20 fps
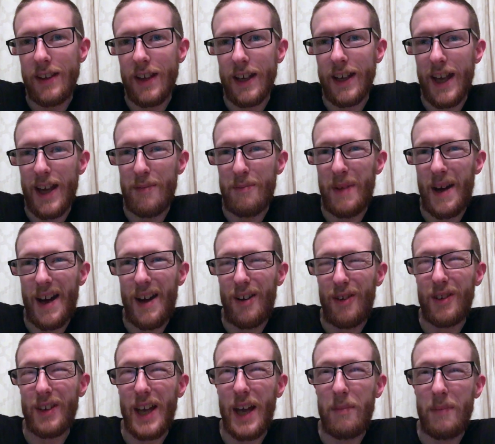that came
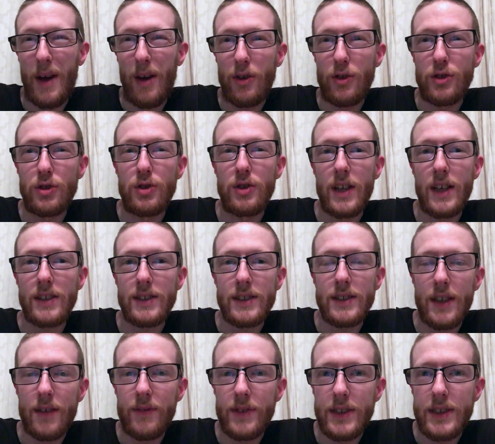out in
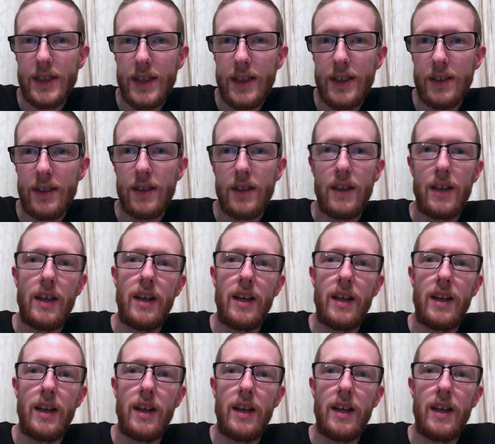2017.